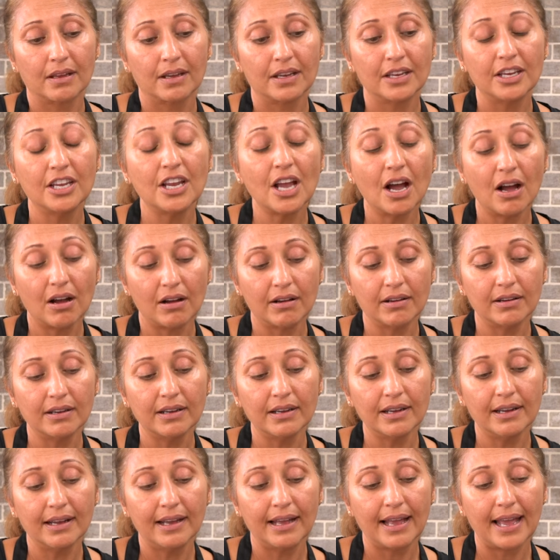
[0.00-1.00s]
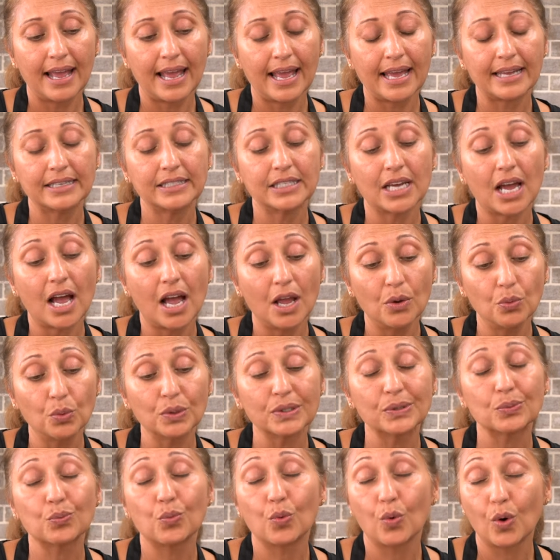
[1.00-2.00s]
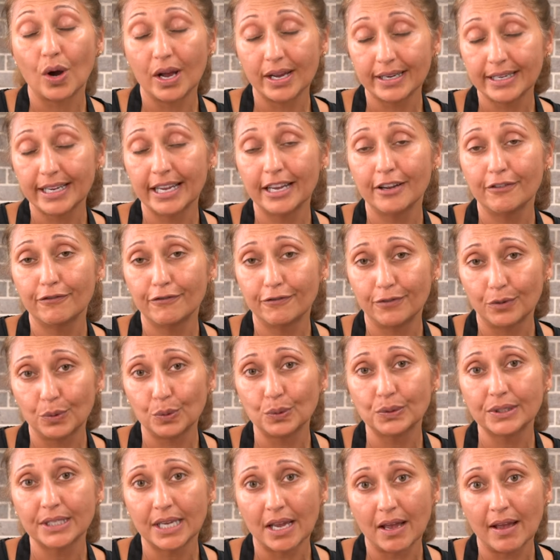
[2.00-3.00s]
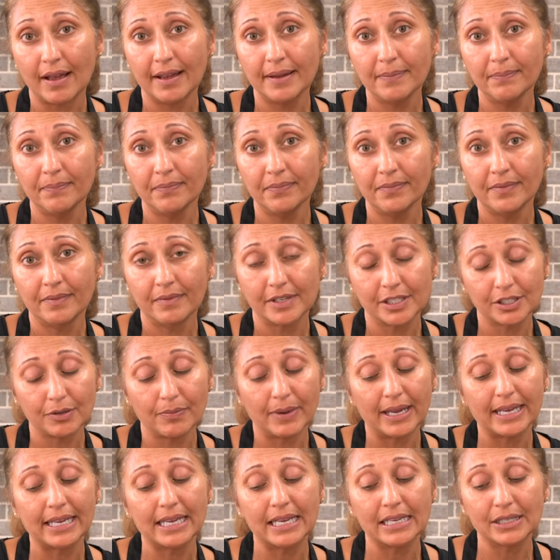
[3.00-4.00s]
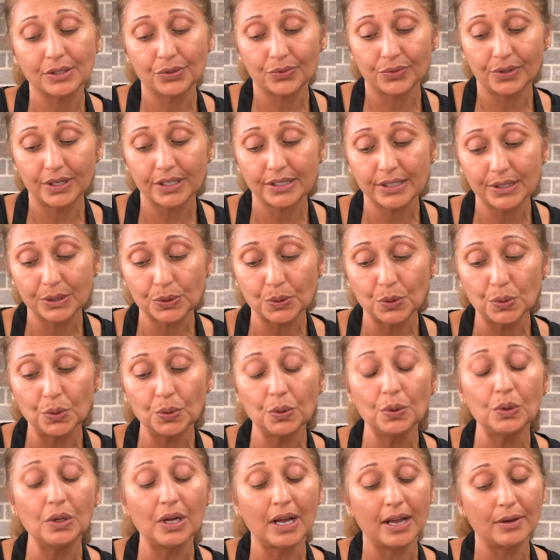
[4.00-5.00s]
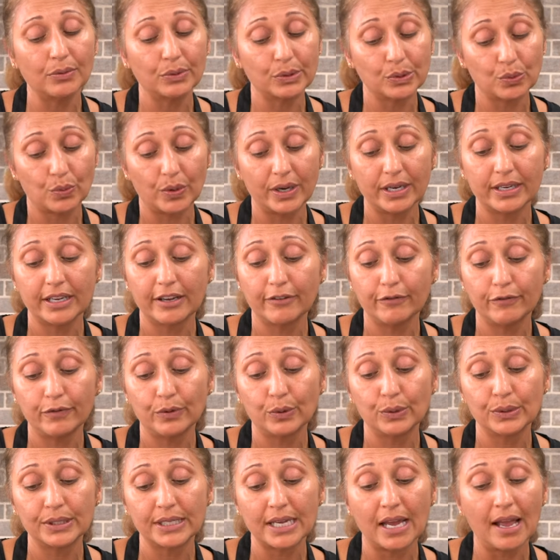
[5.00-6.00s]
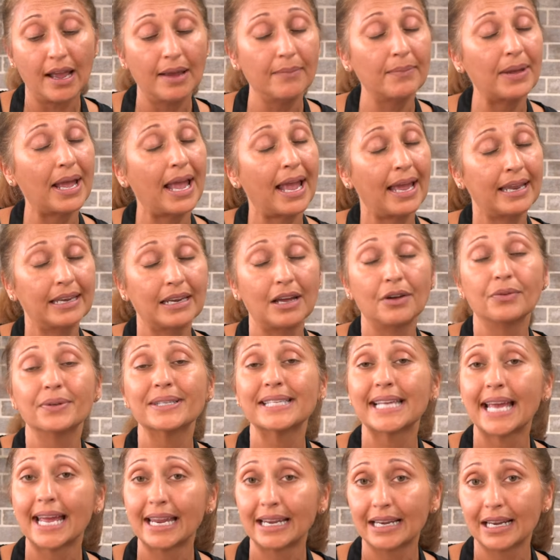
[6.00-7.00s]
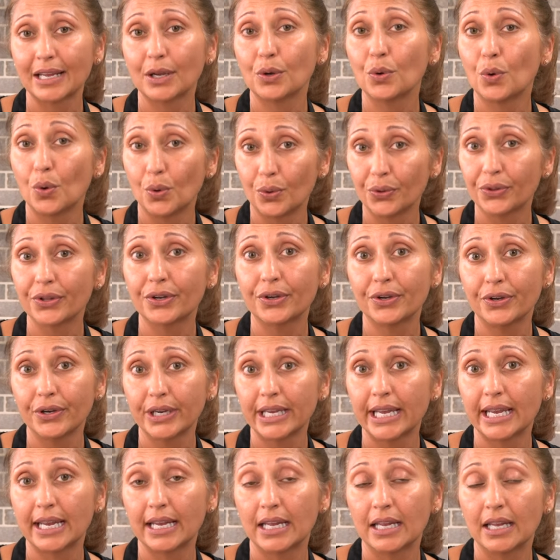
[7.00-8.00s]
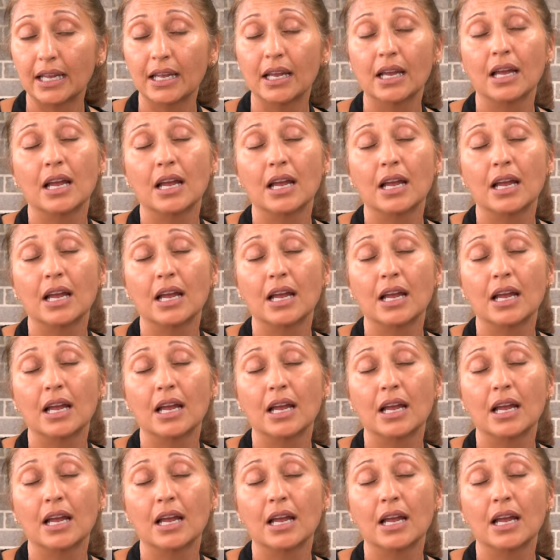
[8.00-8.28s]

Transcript: young and I was working full-time, so my kids were at school, I was working full-time, and I was handling all the cooking.